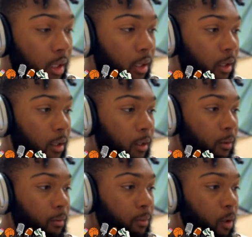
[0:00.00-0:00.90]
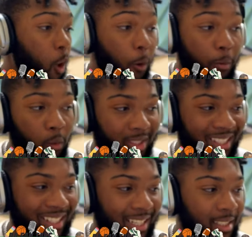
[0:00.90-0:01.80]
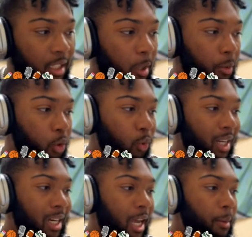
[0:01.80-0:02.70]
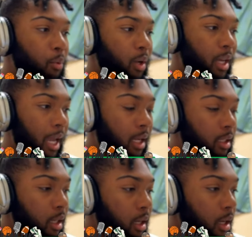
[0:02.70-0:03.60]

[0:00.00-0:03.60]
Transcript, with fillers: Um, Kobe was a distant number three at 9.8.